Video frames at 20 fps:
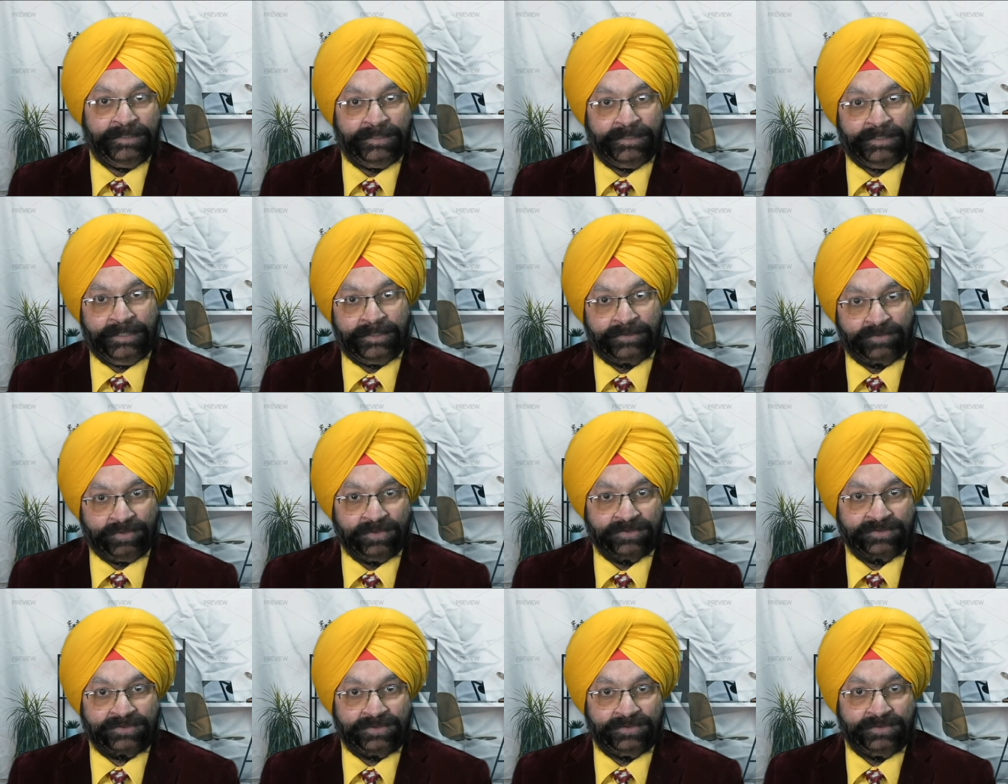
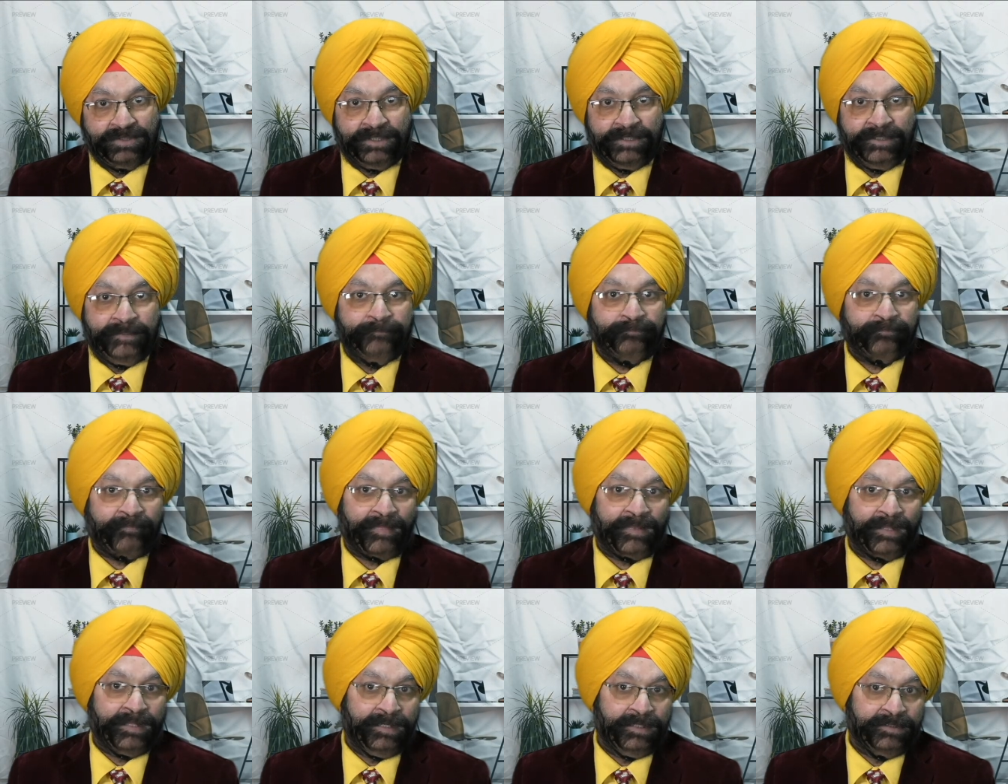goes to
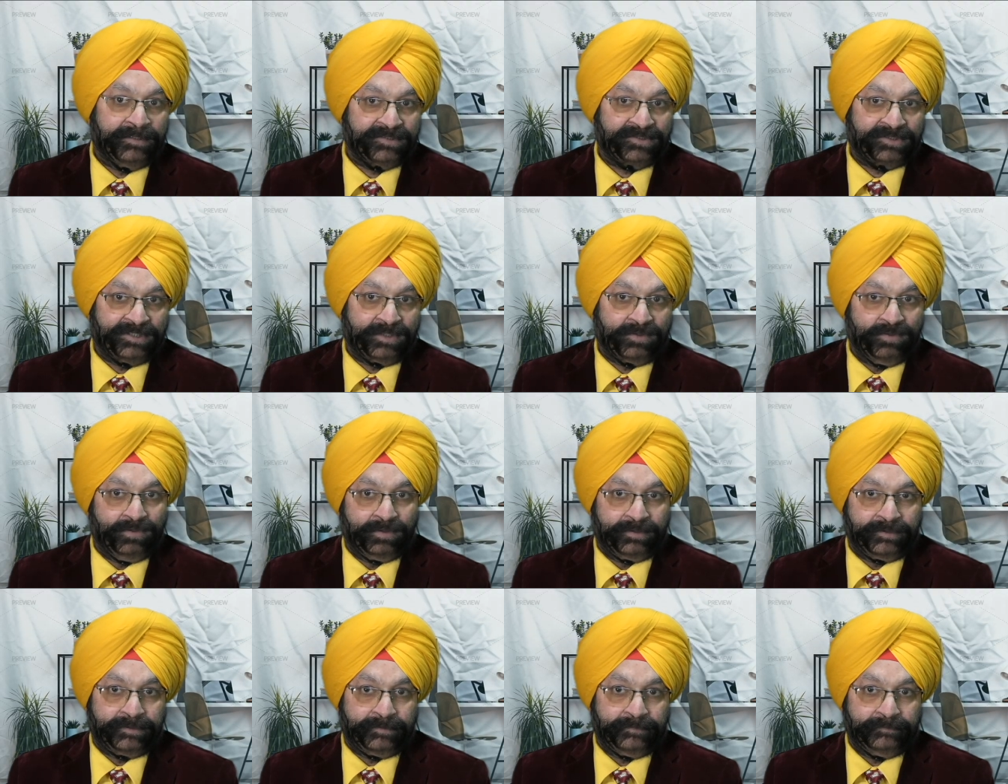the district court.